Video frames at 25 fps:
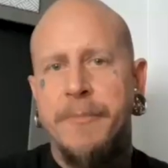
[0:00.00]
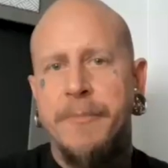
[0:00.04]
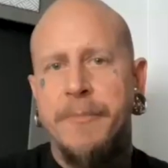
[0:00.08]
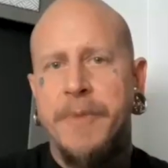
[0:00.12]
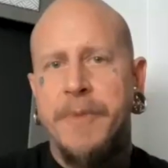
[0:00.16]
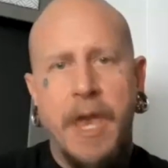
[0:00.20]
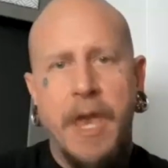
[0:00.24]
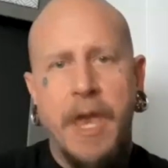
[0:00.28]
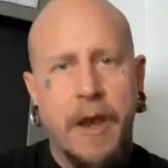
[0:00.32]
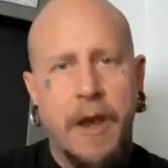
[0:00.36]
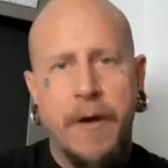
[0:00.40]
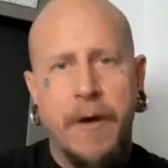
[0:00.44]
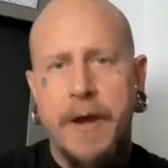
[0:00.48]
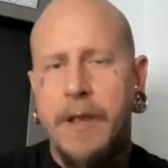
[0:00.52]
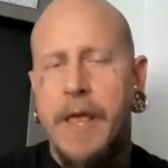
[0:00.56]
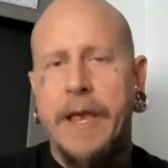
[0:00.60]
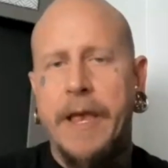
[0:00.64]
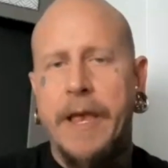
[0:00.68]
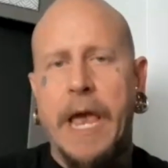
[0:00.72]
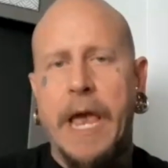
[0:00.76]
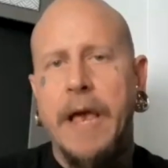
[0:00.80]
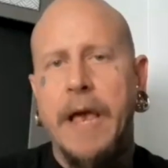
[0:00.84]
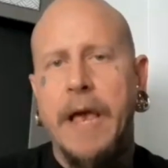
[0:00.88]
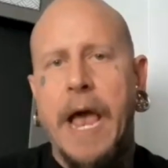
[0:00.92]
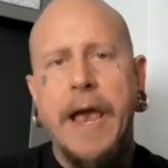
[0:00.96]
Jim Carrey,
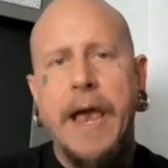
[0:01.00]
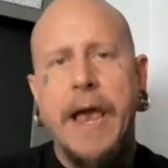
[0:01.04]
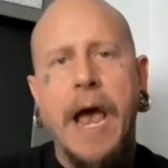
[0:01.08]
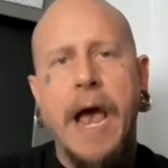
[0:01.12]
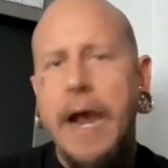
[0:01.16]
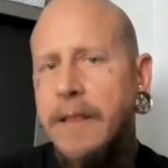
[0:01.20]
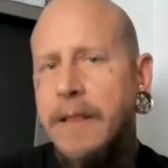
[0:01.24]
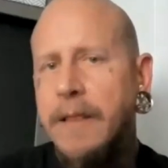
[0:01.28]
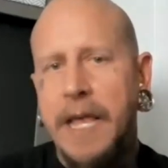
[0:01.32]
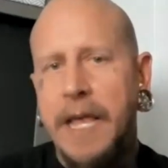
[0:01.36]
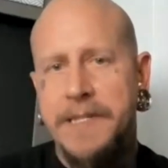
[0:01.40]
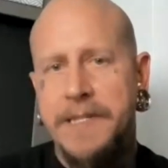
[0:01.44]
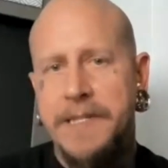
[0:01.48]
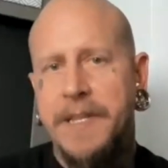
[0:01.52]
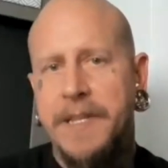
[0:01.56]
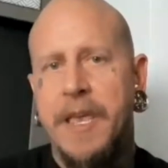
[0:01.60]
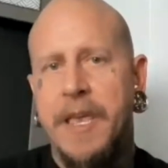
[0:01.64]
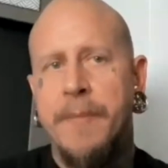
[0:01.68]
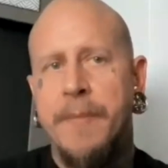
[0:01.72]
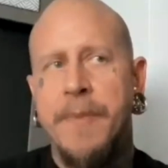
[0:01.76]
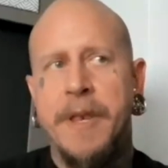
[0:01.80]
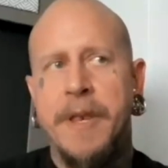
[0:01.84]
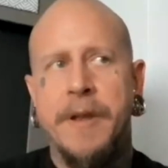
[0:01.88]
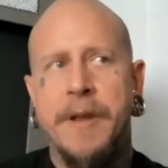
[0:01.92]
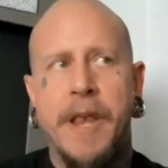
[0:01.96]
like I idolized
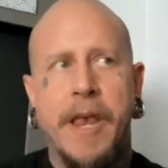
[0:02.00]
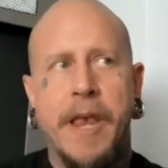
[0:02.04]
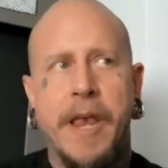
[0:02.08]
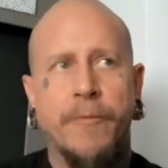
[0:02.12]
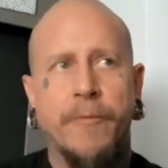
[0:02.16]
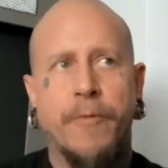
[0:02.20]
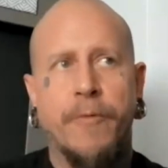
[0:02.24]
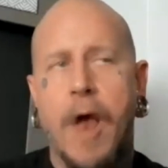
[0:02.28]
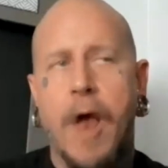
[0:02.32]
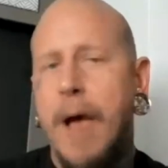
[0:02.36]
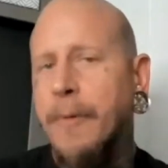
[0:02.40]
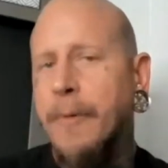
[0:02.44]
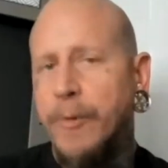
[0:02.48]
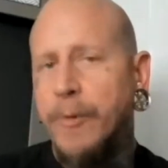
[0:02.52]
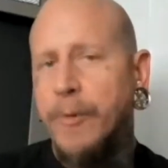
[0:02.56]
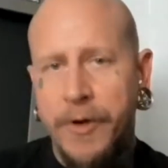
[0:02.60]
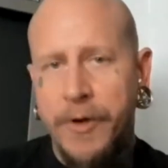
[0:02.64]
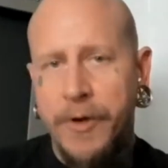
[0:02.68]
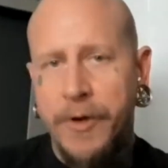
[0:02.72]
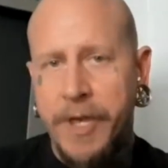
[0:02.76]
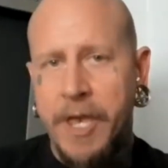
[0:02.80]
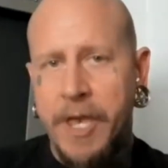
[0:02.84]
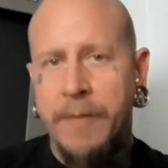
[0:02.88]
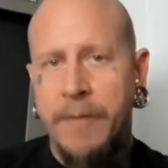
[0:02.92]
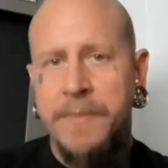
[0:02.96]
him, and Robin
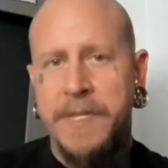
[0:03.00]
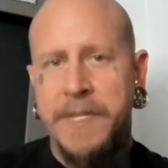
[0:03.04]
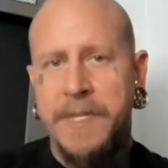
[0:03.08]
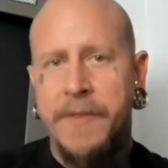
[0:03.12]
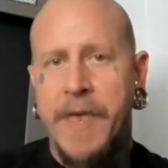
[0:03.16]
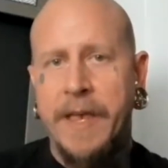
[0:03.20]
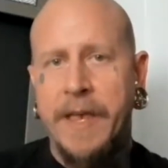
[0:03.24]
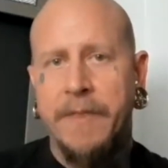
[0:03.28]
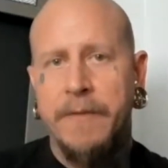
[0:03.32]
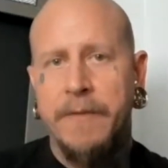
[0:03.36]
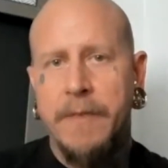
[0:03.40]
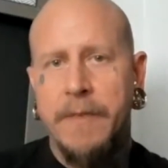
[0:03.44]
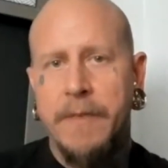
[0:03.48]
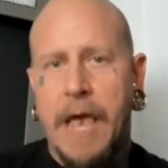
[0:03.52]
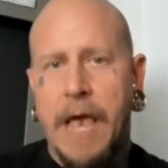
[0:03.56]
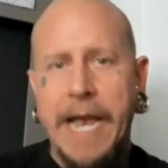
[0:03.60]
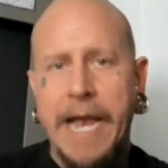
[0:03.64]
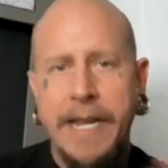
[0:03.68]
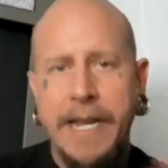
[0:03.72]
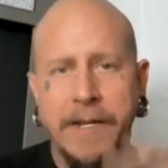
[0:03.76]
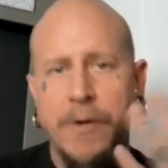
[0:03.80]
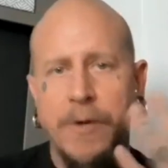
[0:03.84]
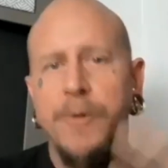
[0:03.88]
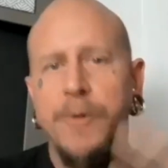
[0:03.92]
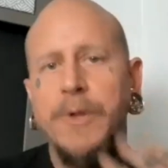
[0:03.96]
Williams, and like,
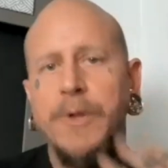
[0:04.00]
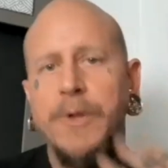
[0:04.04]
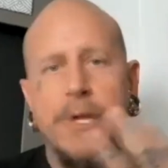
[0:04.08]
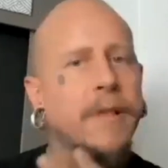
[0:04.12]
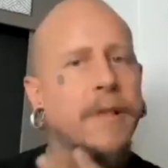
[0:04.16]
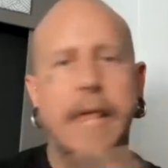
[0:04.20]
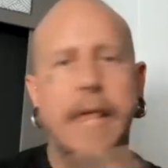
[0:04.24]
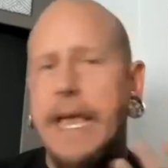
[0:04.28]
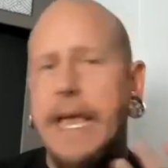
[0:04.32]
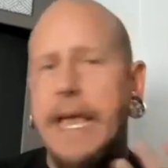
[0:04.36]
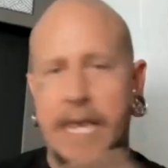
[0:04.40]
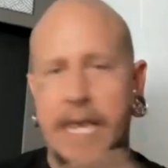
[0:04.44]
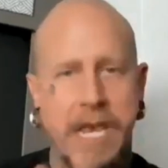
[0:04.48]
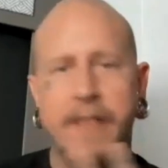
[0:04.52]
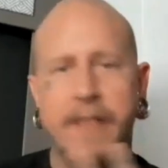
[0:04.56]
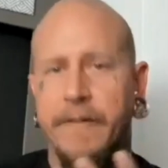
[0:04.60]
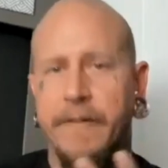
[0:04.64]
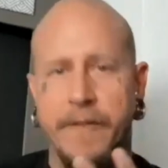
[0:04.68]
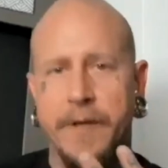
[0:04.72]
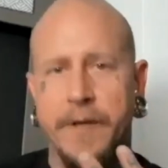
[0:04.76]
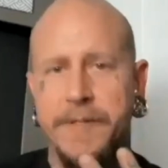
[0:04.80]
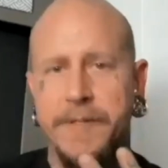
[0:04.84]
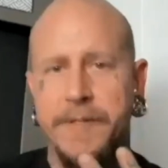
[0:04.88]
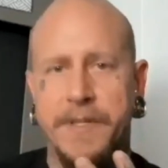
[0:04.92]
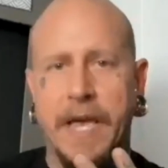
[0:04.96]
I don't look like either
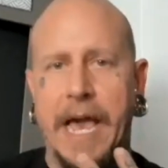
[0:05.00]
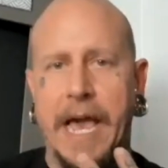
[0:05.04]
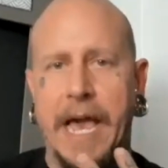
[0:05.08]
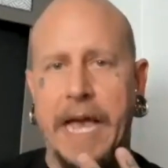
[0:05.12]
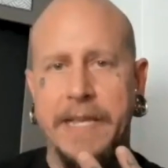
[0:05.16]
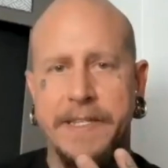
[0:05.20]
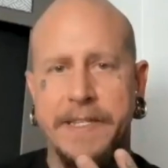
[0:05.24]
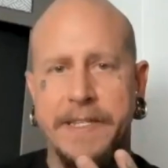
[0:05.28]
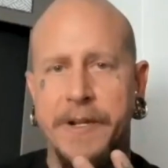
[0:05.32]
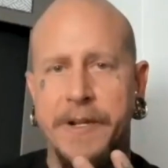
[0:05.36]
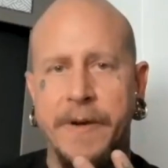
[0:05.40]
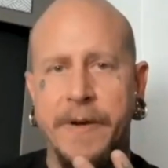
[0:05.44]
of those guys.